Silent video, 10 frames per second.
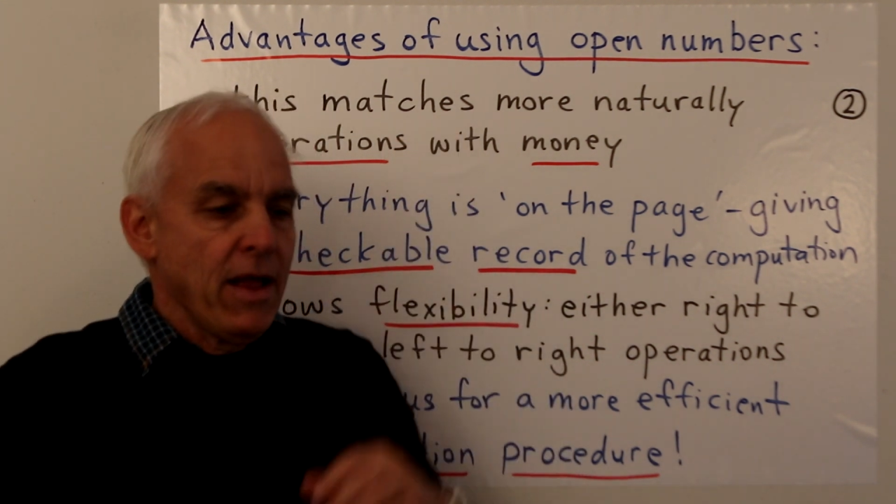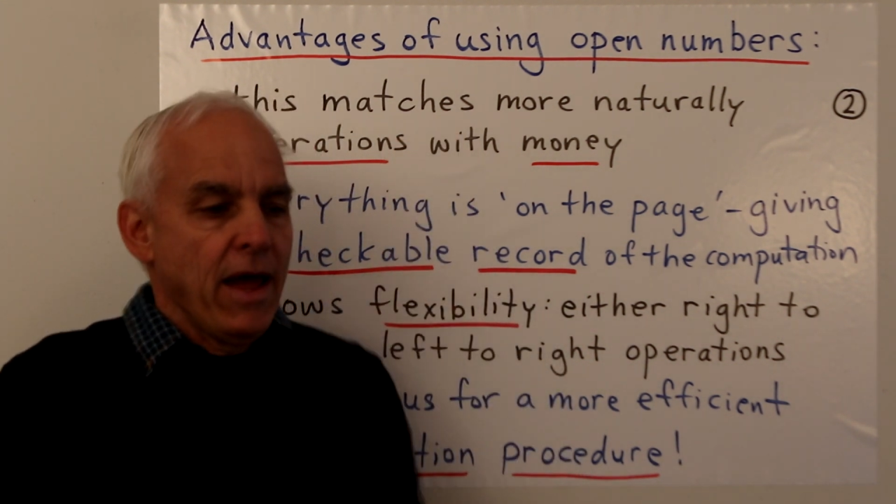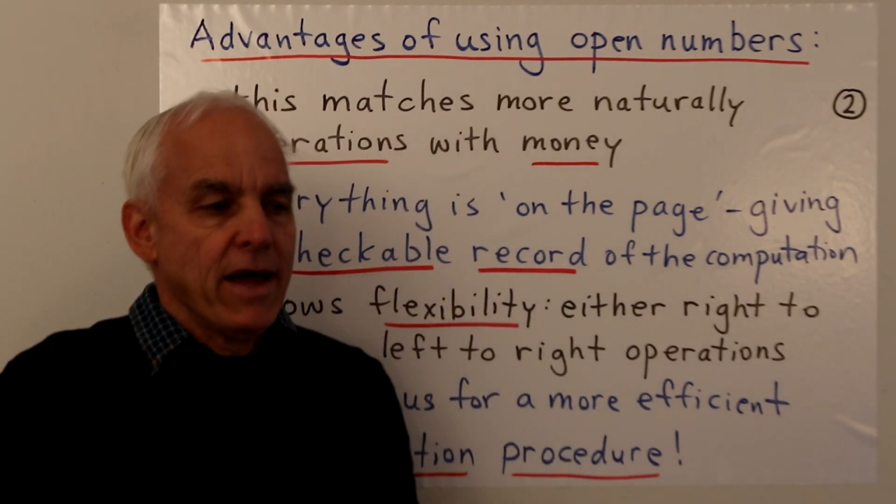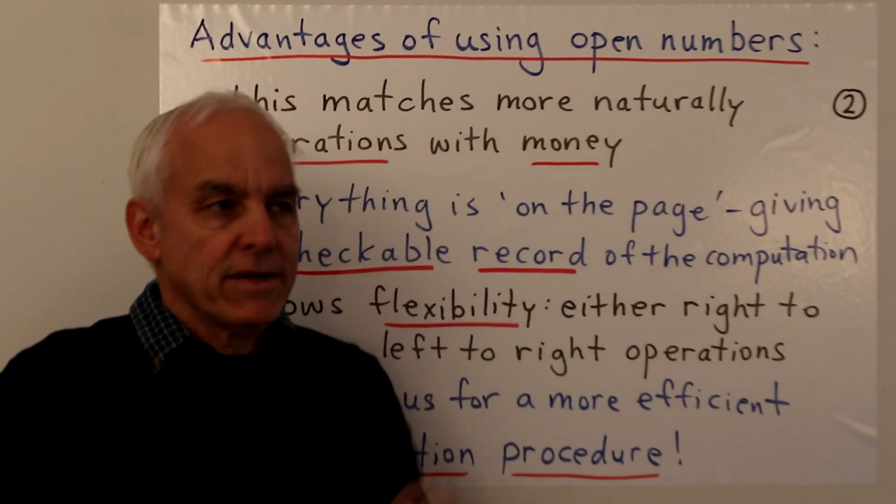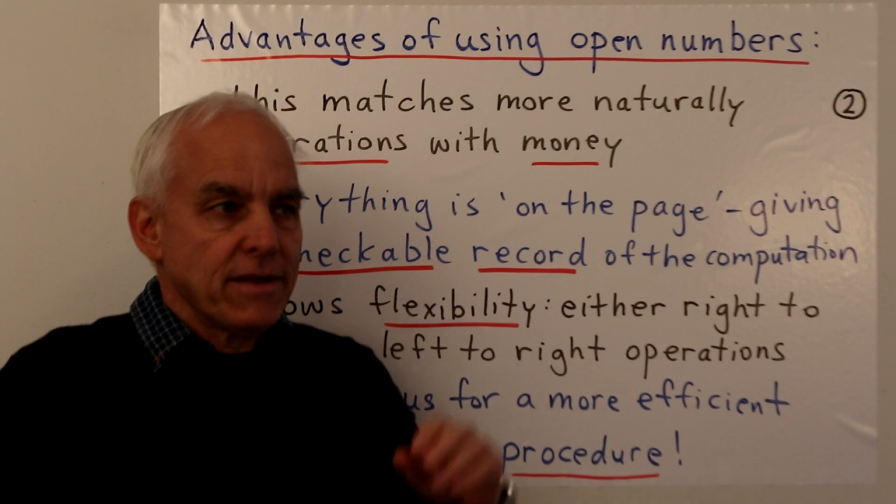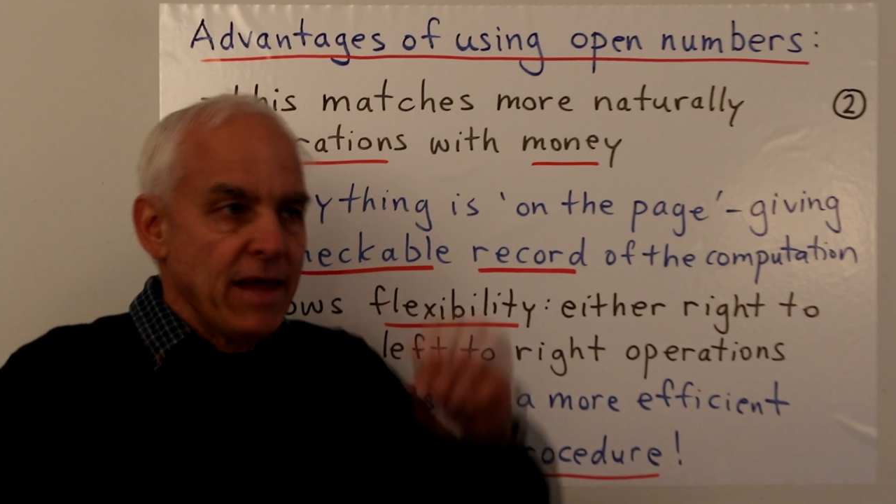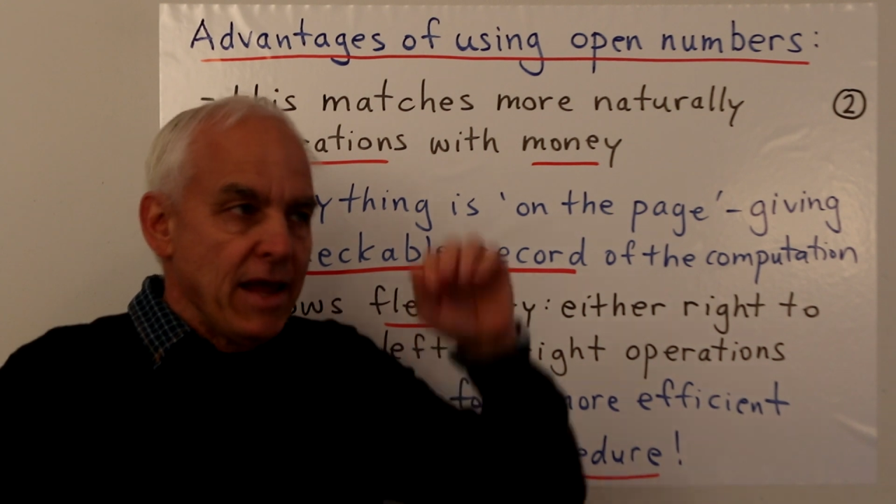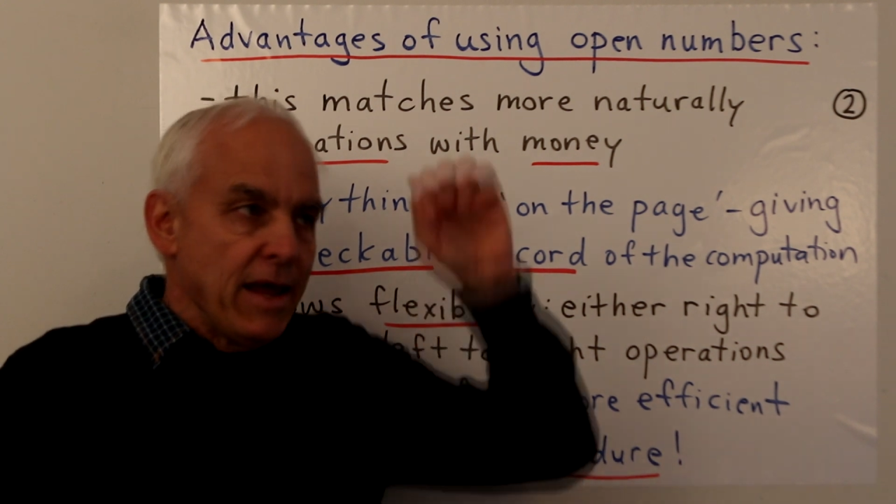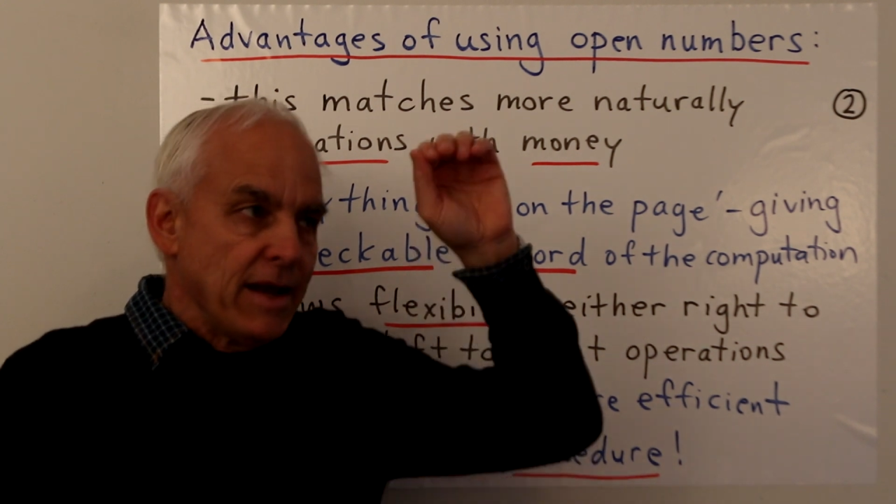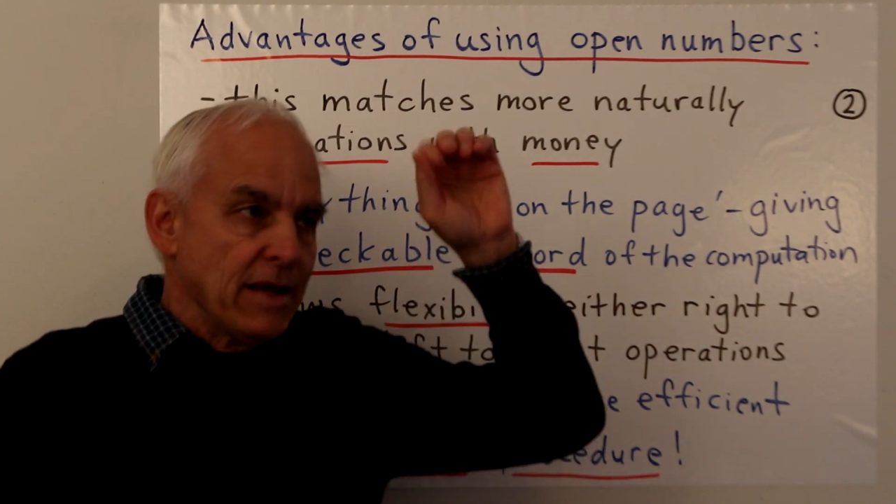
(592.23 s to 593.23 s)
And
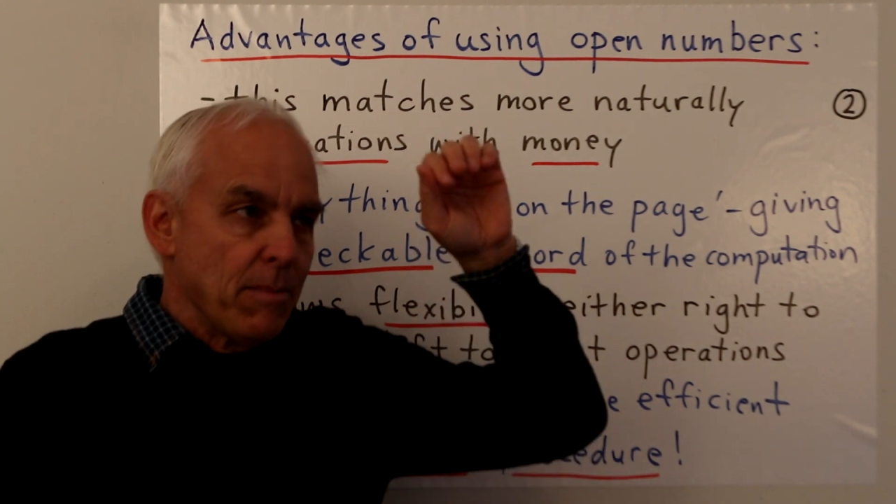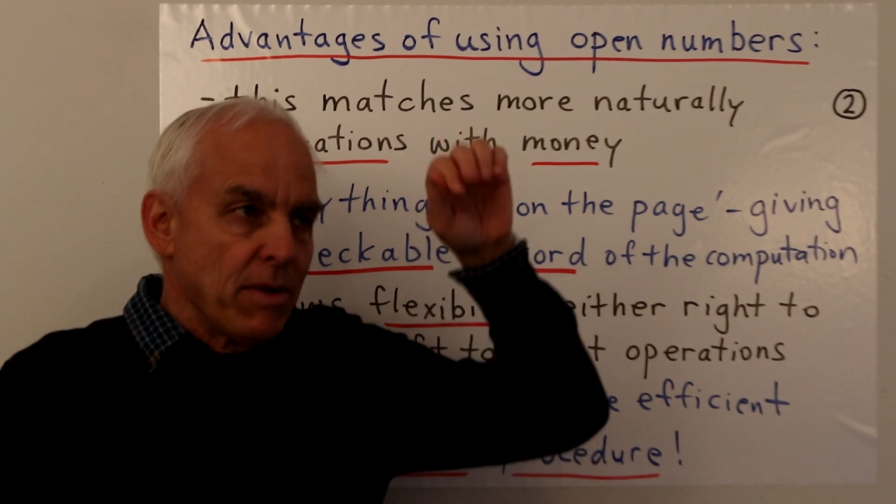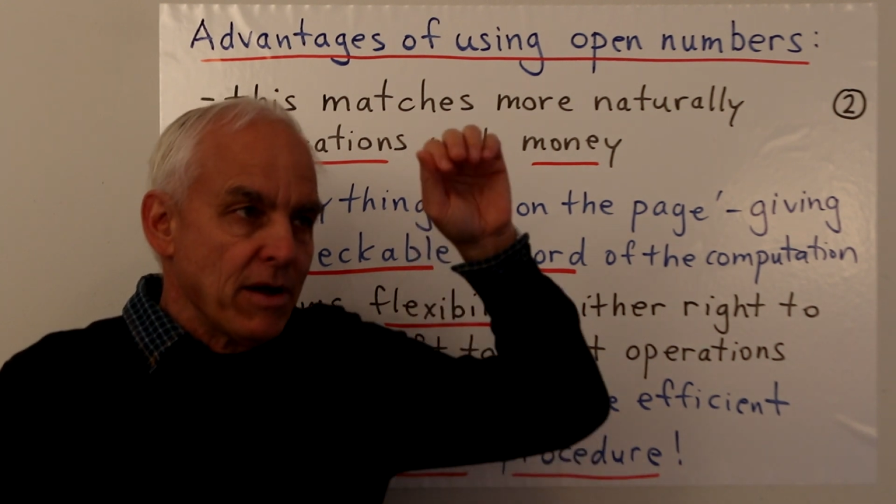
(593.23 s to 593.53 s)
they end up